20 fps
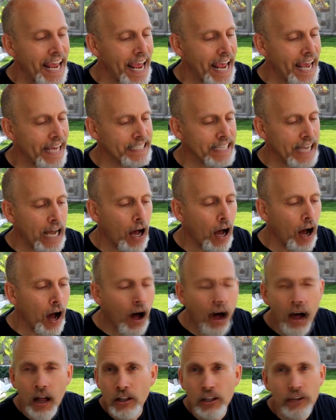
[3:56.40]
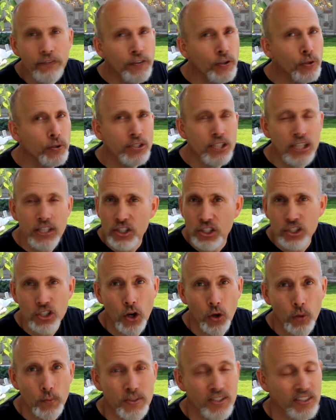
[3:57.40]
And all of your dish
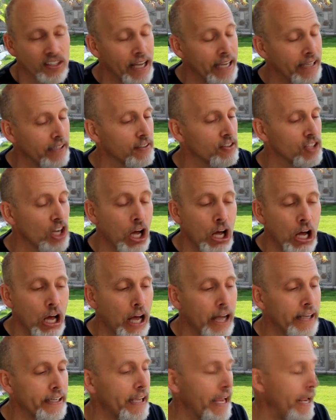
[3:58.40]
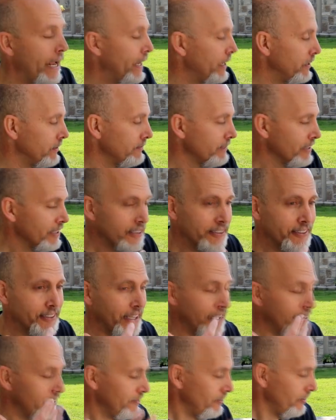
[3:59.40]
soaps like Dawn and,
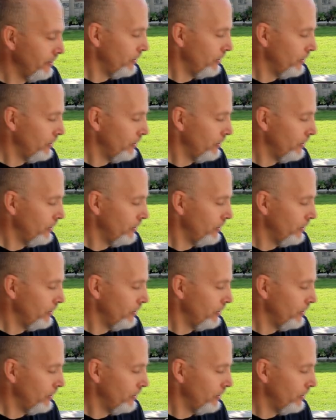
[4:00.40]
and